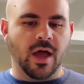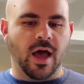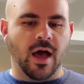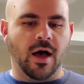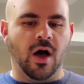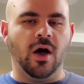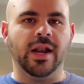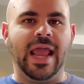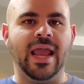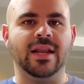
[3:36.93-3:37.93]

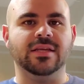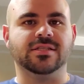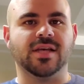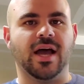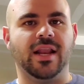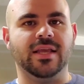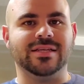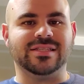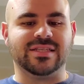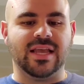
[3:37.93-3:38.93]
On Andy's side, he
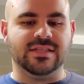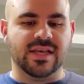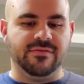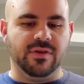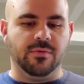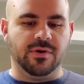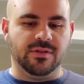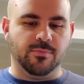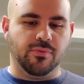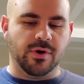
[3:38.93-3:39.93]
is Saints heavy
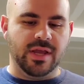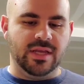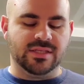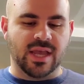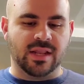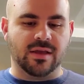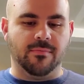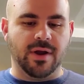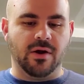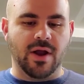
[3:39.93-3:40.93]
with Breeze and
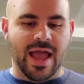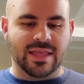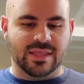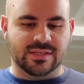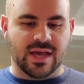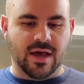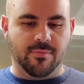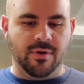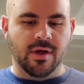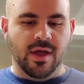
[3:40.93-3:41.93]
Kamara at the
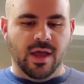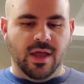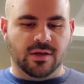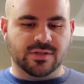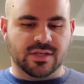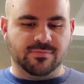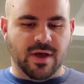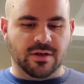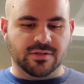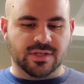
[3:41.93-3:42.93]
top. He also has
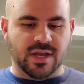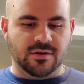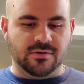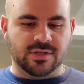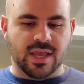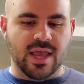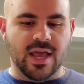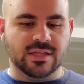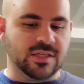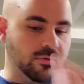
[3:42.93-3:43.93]
Miles Sanders. He
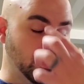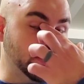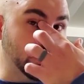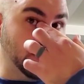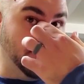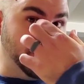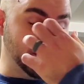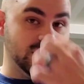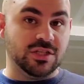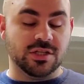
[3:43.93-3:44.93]
has thrusted
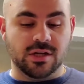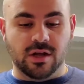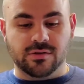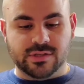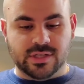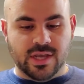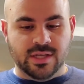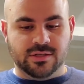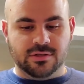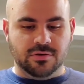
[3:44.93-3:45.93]
Laviska Shenault
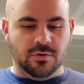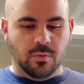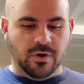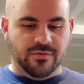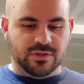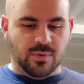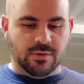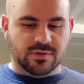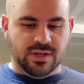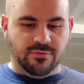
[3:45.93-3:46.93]
into one of his
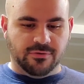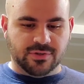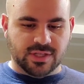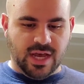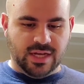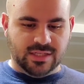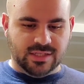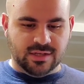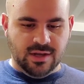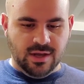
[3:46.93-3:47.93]
wide receiver slots.